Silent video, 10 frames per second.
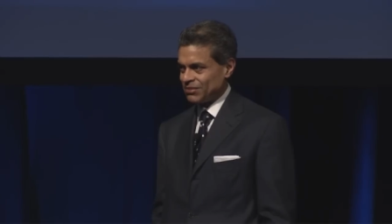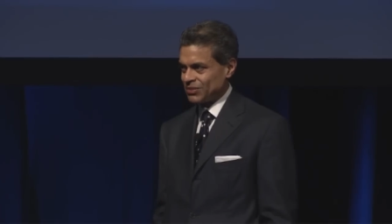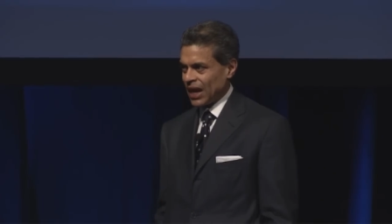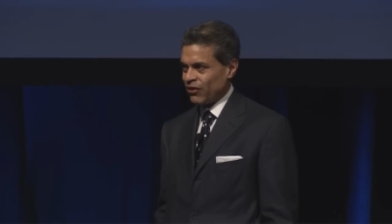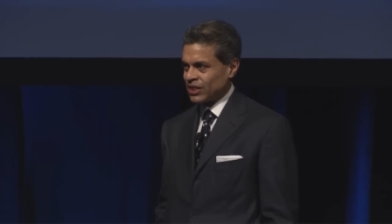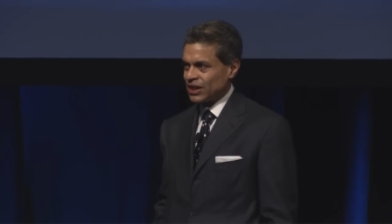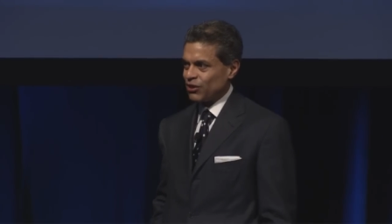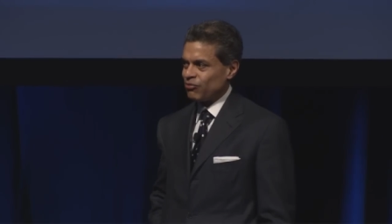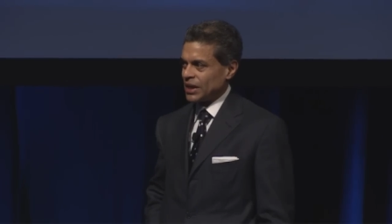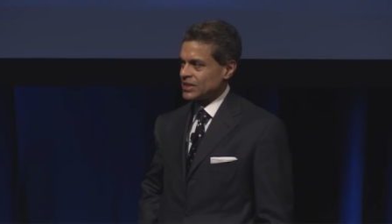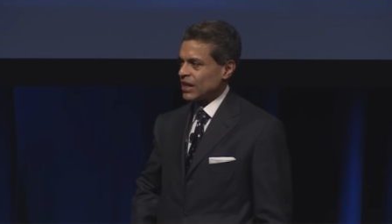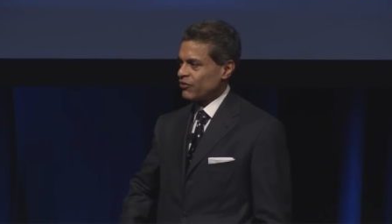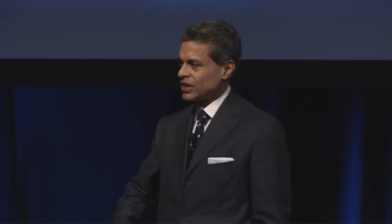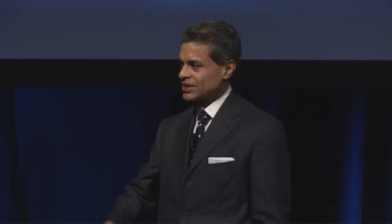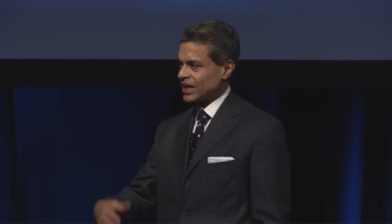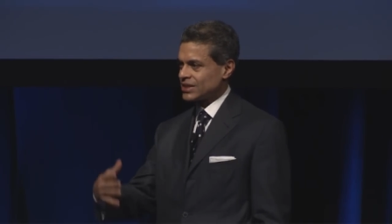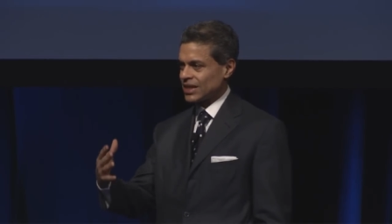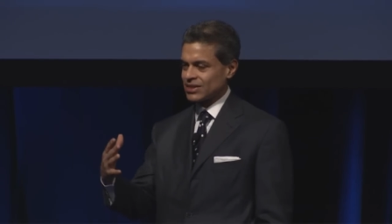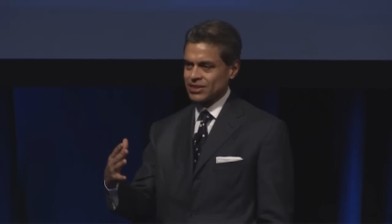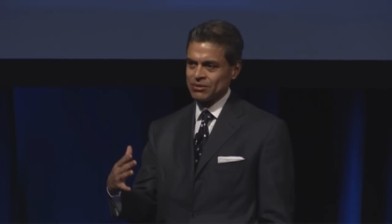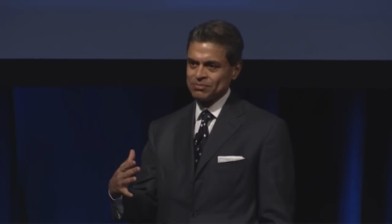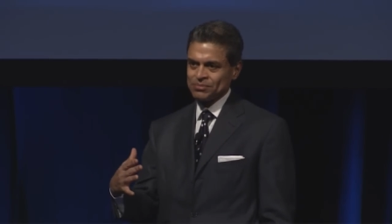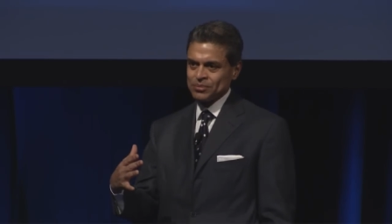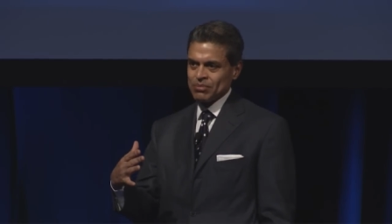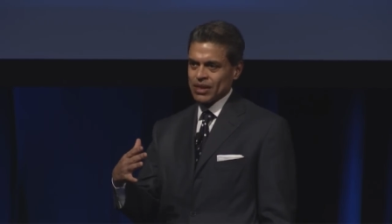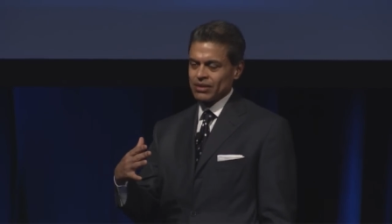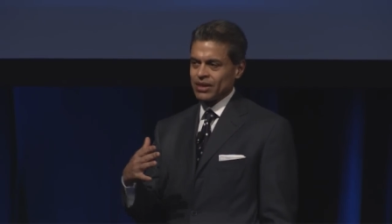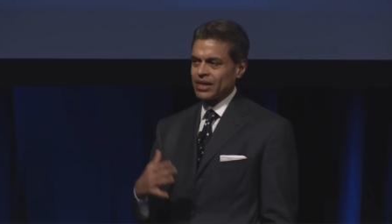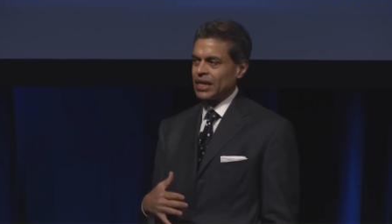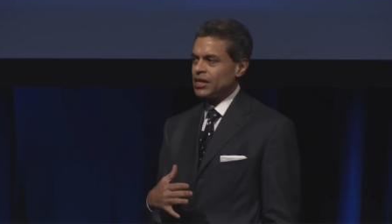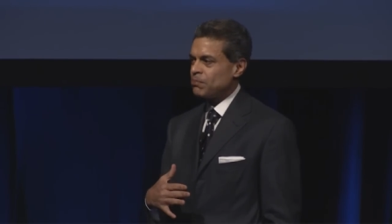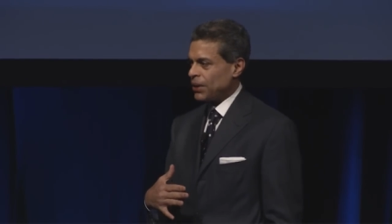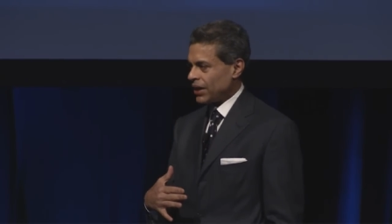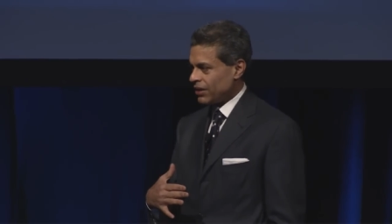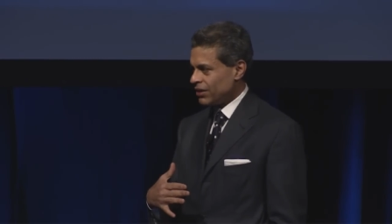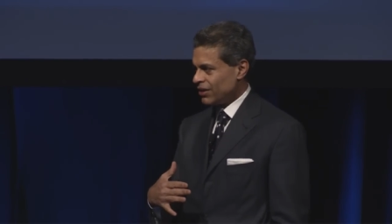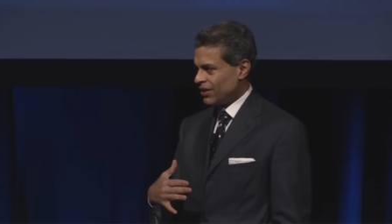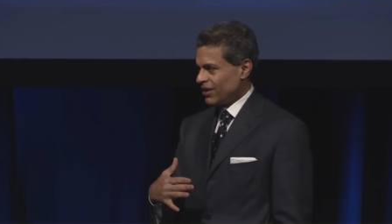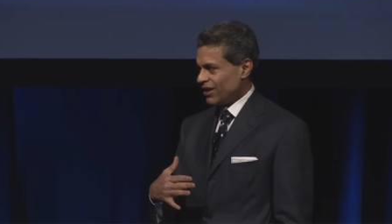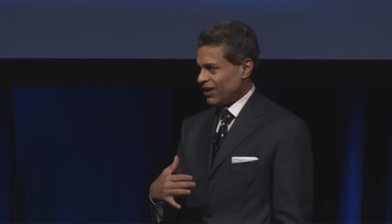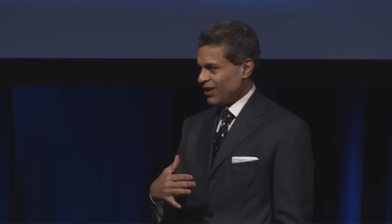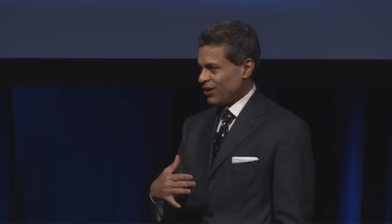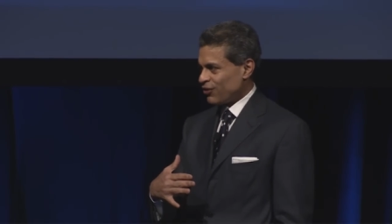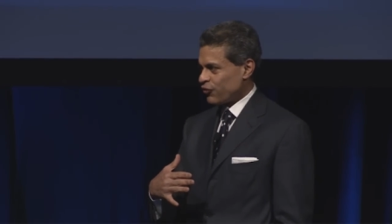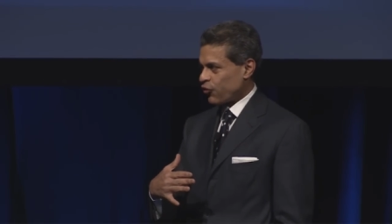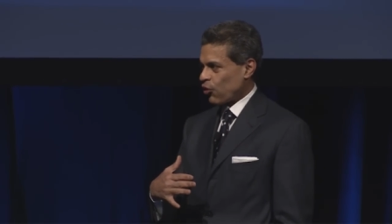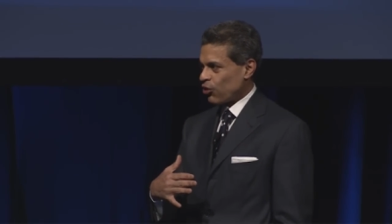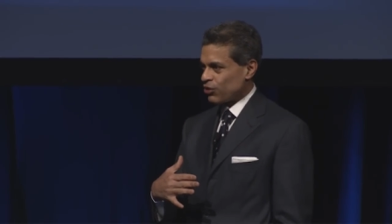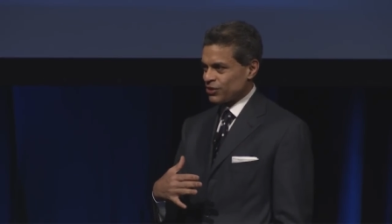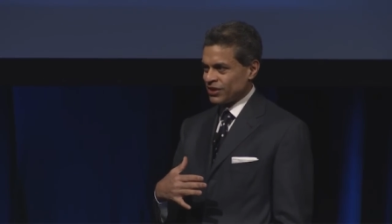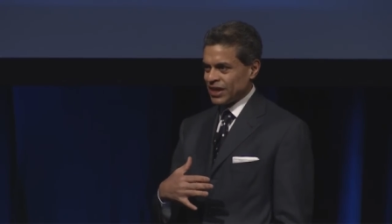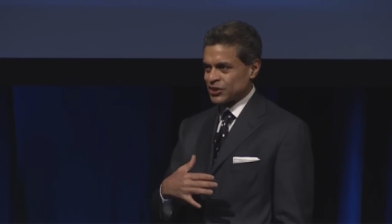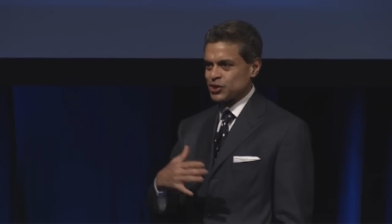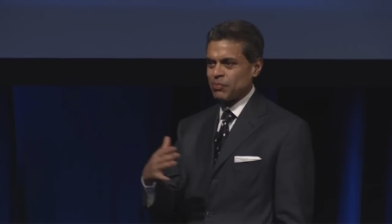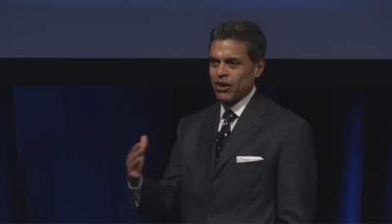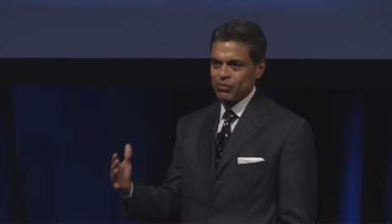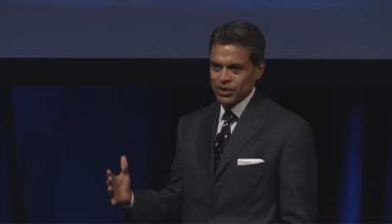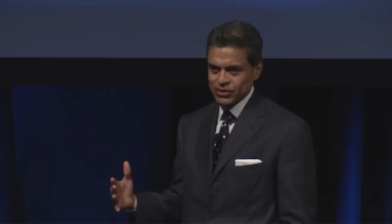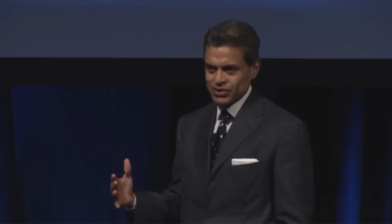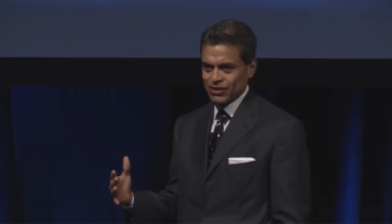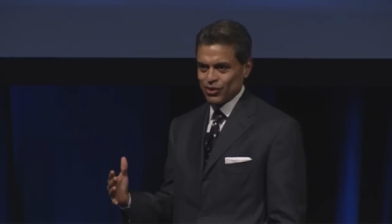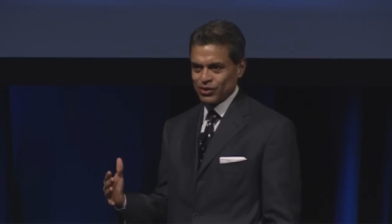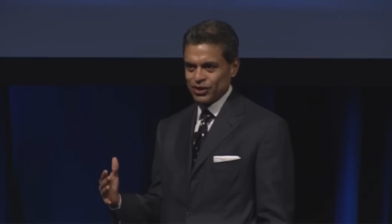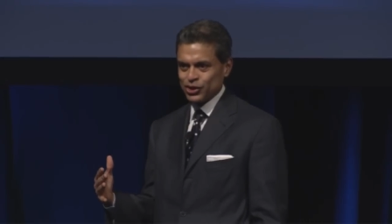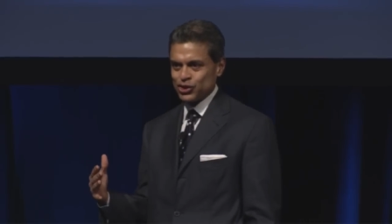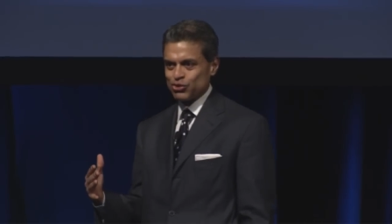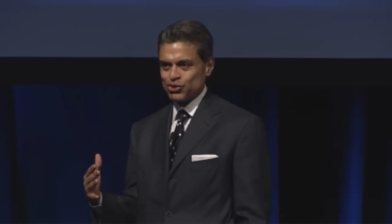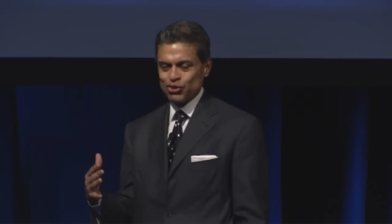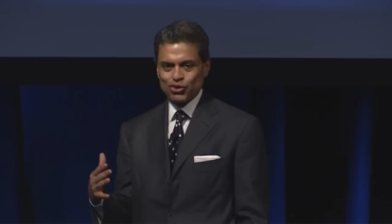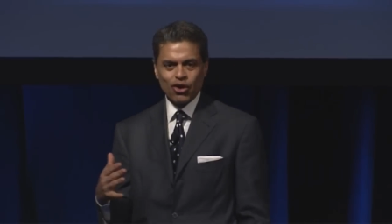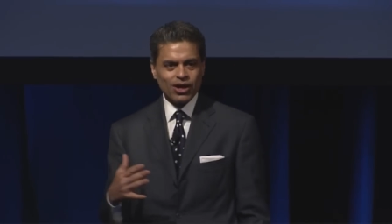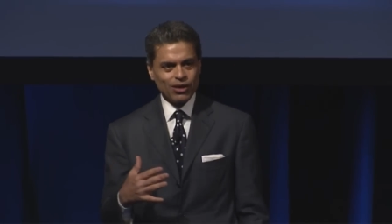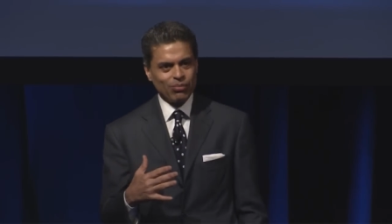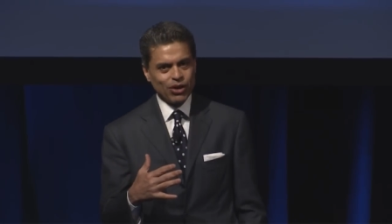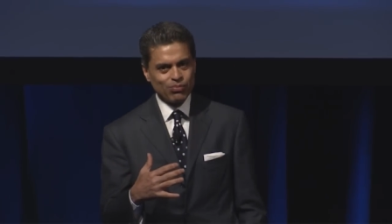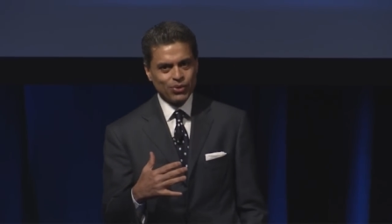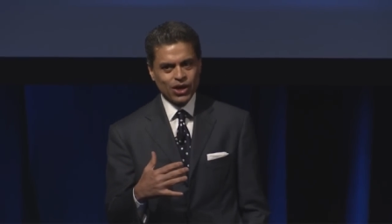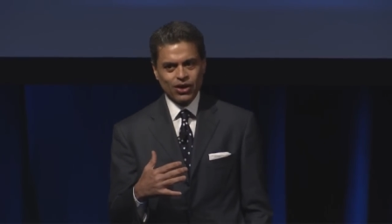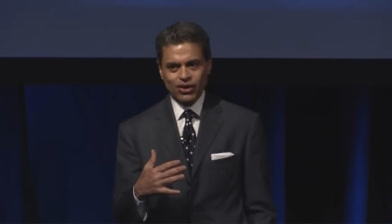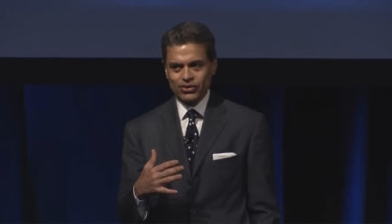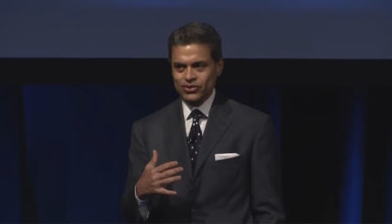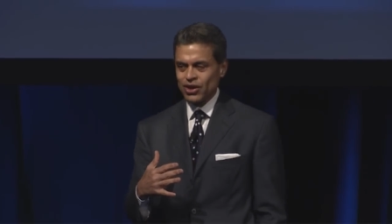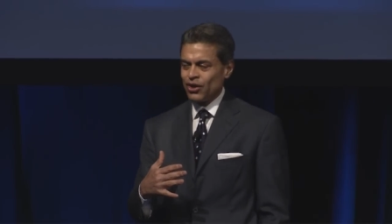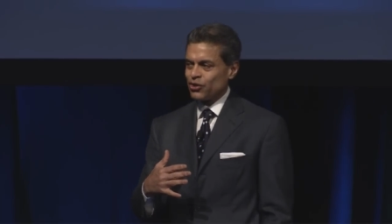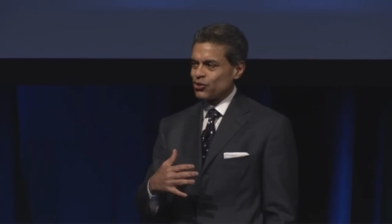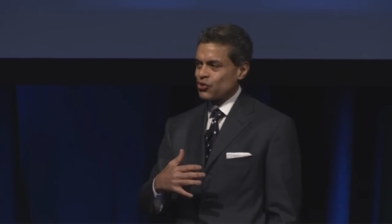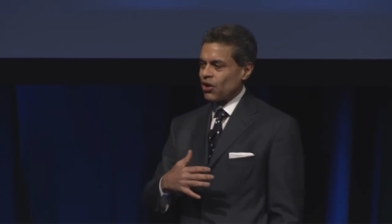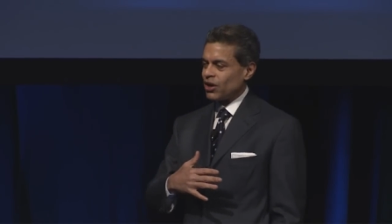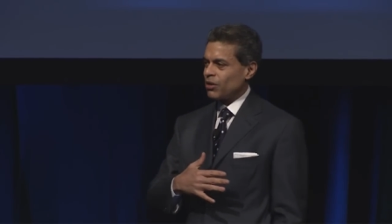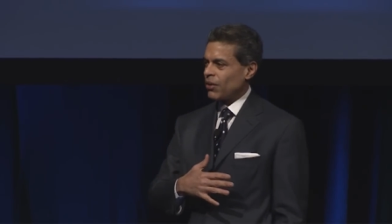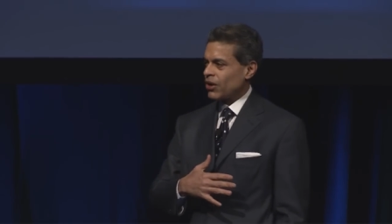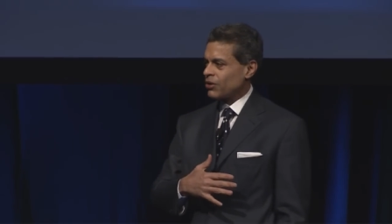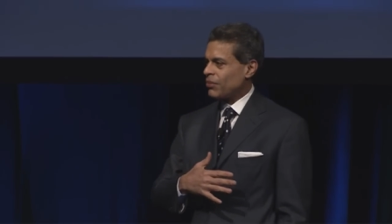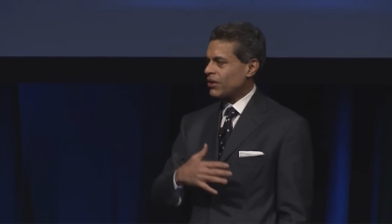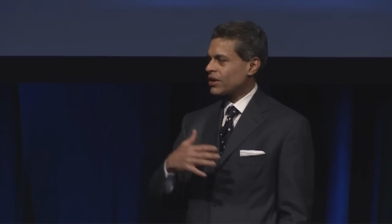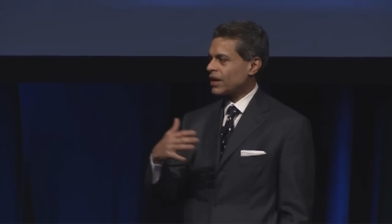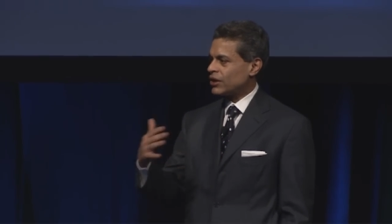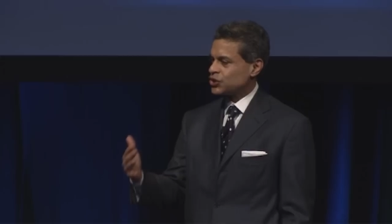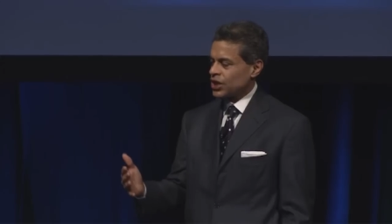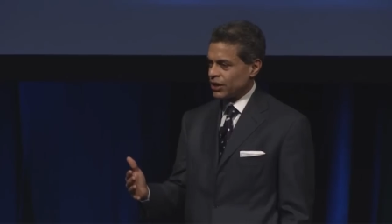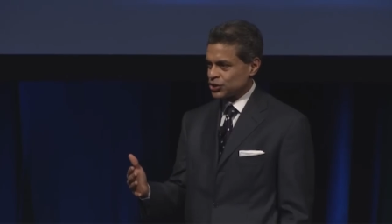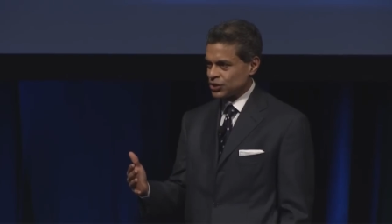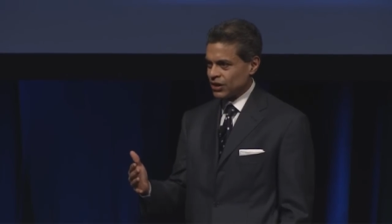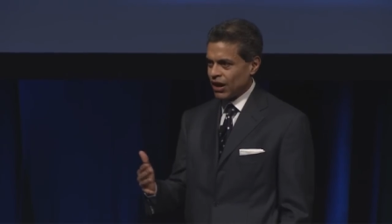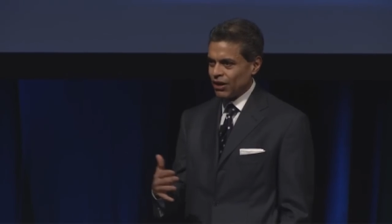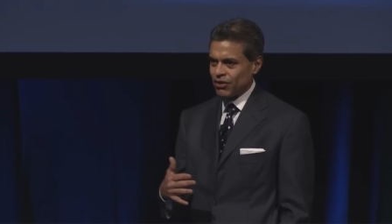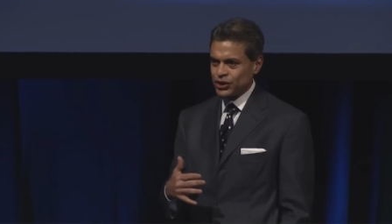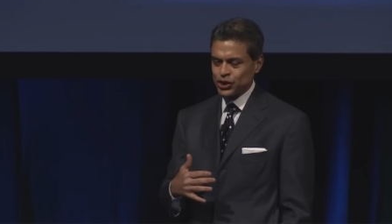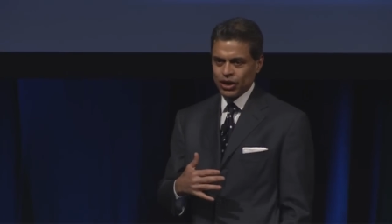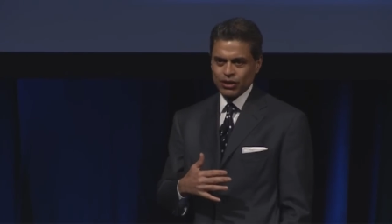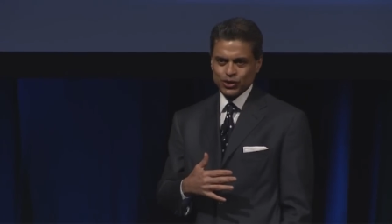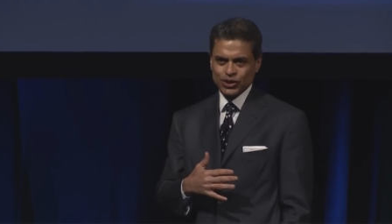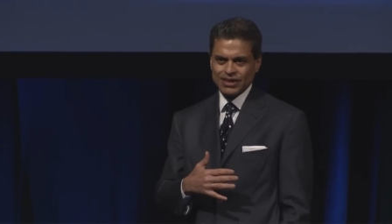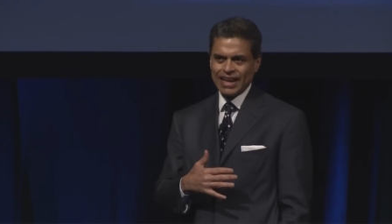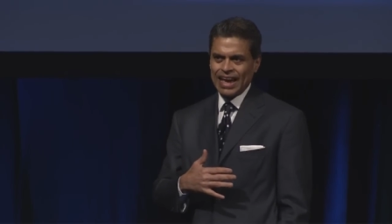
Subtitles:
I think of myself, in a sense, as the guinea pig for the experiments and the issues you're talking about, because you're talking about American education, higher education,